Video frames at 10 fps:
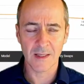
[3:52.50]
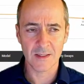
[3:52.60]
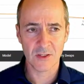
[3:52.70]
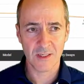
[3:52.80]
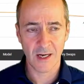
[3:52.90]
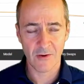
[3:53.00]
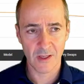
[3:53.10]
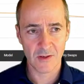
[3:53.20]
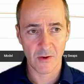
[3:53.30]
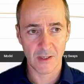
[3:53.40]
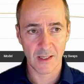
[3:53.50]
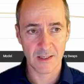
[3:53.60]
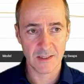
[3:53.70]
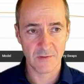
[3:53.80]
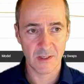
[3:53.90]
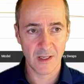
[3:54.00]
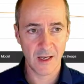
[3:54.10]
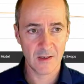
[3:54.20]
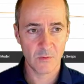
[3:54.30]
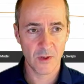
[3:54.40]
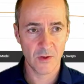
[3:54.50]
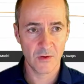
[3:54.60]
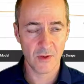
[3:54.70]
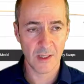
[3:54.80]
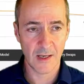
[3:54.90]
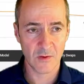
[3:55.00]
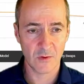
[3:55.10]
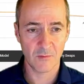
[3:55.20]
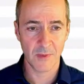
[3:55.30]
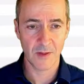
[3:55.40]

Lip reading: That's currently showing the last 7 days. We could do the last 12